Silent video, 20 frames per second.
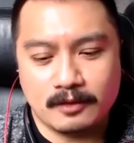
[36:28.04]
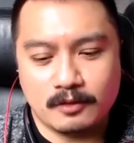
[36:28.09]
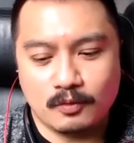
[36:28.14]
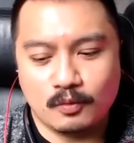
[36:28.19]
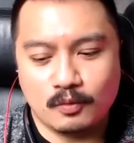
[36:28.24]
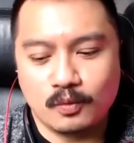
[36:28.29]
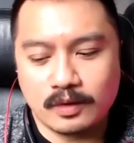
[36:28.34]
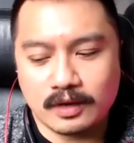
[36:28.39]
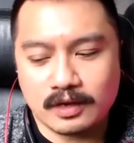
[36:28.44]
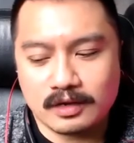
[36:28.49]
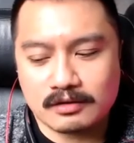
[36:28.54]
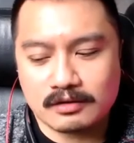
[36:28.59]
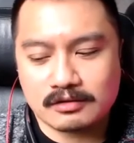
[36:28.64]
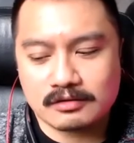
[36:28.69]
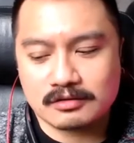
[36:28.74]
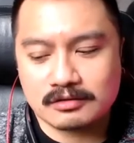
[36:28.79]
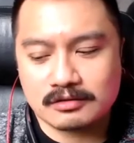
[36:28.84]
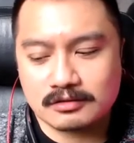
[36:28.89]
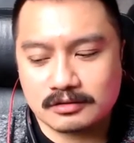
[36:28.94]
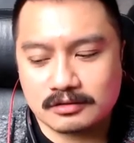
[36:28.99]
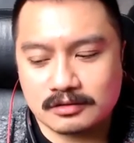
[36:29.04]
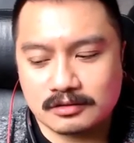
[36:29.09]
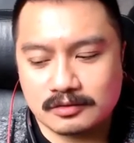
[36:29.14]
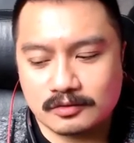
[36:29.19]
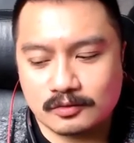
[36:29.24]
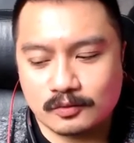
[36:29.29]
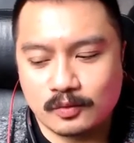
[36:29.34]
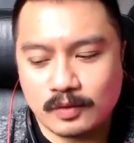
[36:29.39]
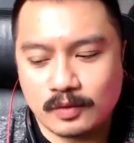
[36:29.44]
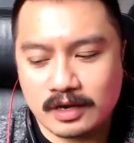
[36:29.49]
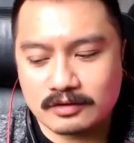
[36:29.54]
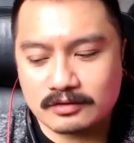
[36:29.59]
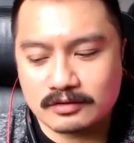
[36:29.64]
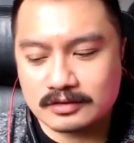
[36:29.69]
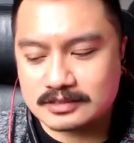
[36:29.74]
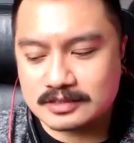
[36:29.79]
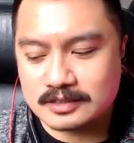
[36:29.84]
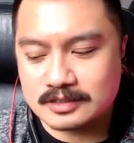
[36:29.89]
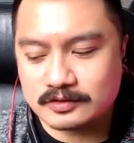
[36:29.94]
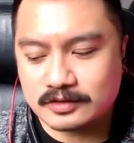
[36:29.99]
Where
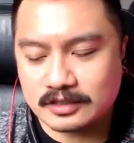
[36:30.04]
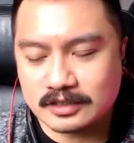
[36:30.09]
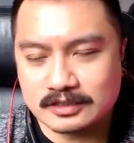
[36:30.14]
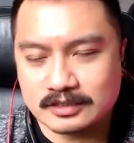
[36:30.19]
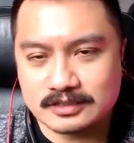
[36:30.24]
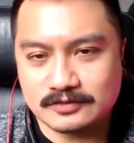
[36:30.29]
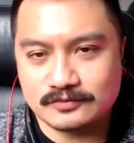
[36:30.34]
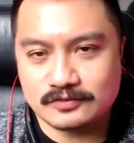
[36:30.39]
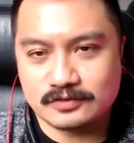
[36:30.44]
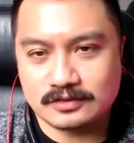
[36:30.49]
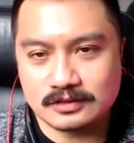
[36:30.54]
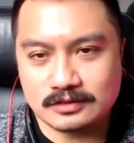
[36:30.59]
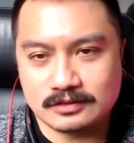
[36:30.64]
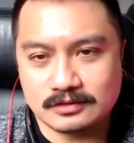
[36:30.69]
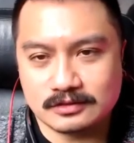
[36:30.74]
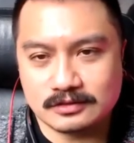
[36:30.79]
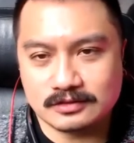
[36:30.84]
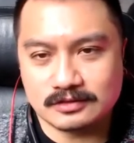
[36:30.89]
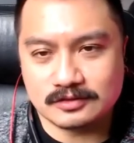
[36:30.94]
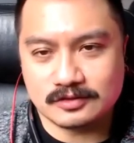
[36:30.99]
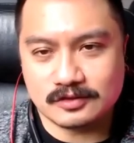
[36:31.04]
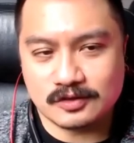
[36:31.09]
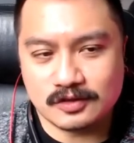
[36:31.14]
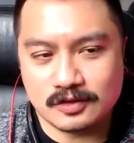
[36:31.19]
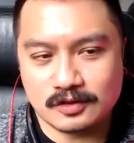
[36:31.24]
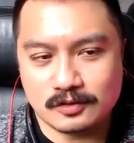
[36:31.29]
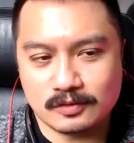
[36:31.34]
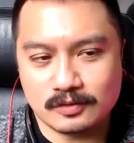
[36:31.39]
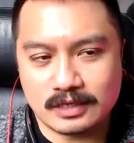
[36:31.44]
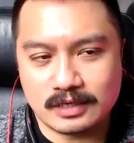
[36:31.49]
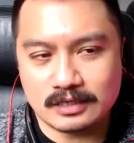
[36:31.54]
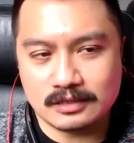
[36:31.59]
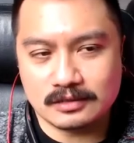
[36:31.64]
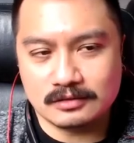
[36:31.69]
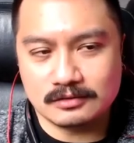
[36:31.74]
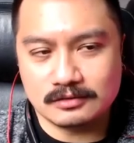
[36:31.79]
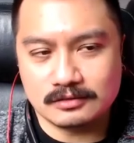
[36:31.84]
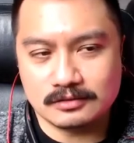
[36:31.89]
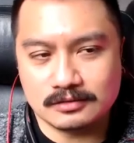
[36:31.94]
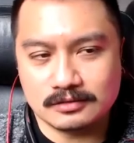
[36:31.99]
is the creativity, in
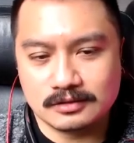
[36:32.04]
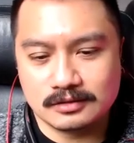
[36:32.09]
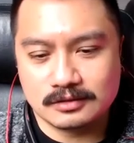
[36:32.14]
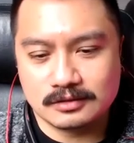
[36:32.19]
in